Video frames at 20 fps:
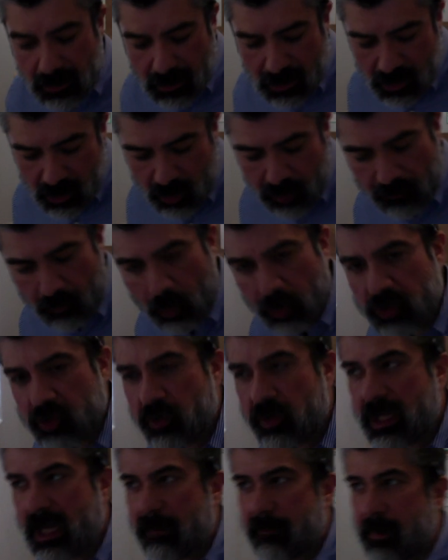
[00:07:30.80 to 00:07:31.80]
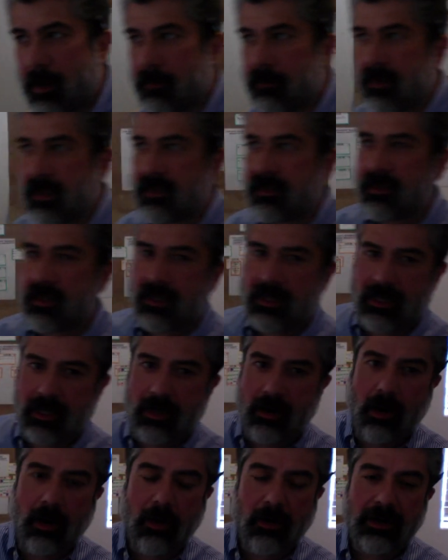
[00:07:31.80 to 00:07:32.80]
So, of course, you keep them in the
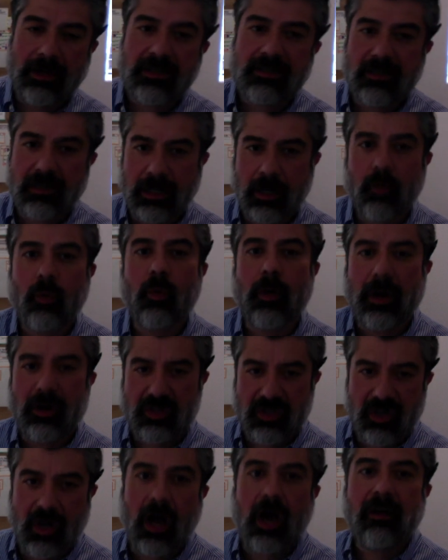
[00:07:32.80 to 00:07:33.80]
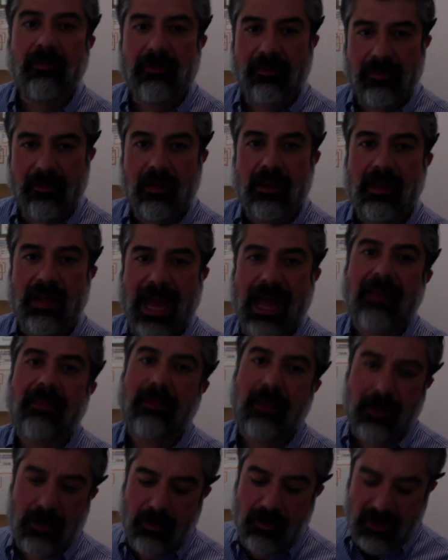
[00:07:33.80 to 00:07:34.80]
ER until it wears off, and
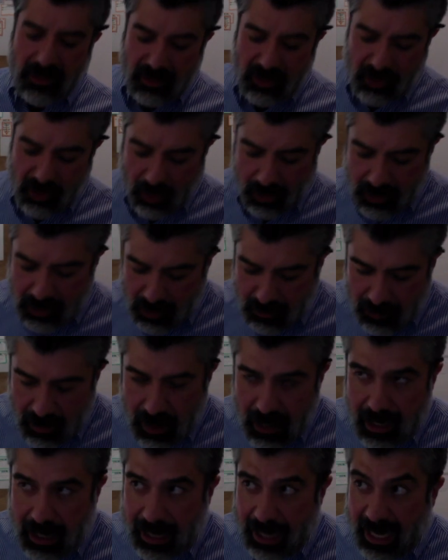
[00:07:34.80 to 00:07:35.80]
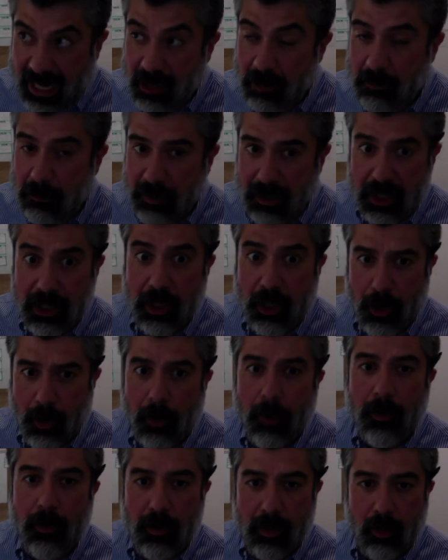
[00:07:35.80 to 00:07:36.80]
then you discharge them.
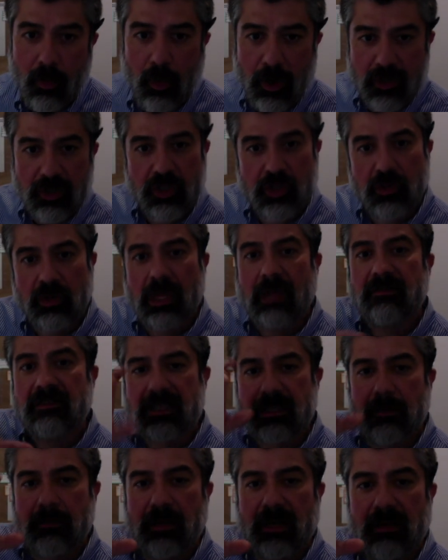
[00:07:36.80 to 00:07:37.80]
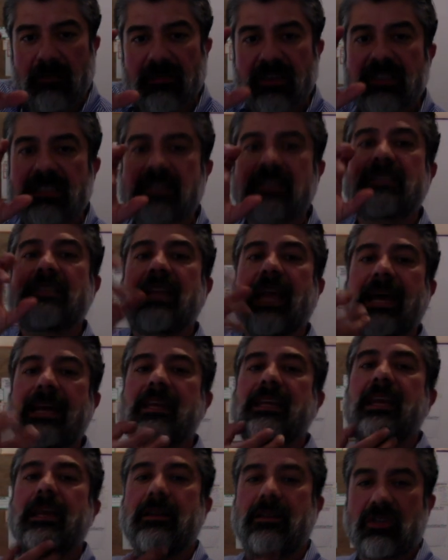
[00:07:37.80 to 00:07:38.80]
NPO, once you give somebody viscous
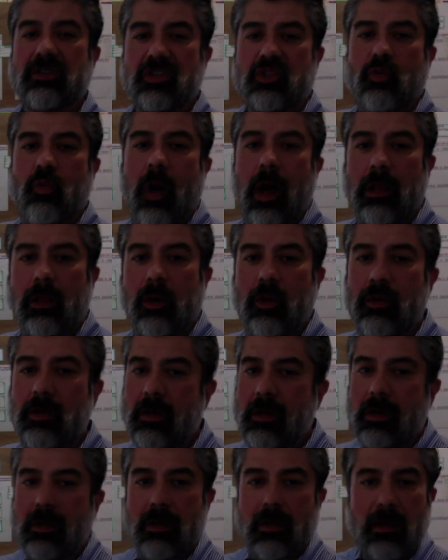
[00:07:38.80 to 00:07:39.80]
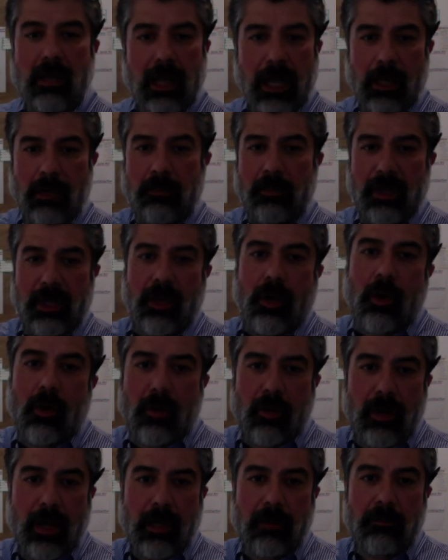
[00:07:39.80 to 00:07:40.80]
lidocaine to swallow, NPO,
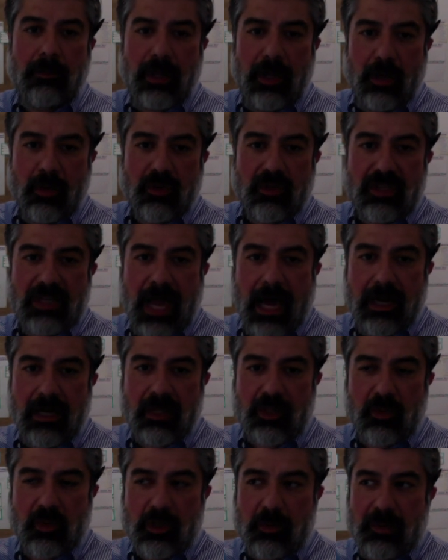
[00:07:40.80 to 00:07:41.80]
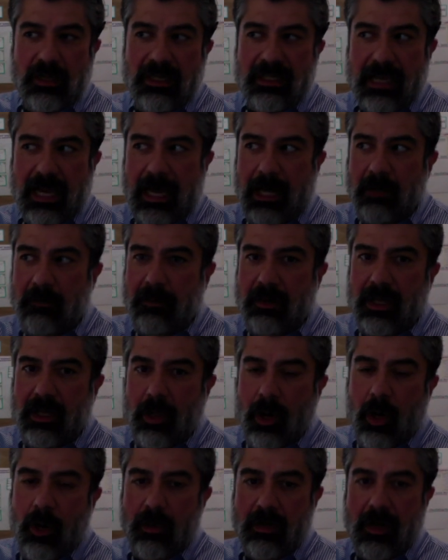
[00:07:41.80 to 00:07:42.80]
NPO status, which means
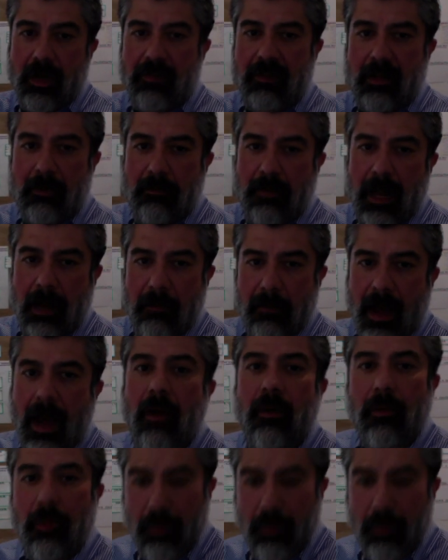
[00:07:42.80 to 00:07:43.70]
NPO, nothing by mouth.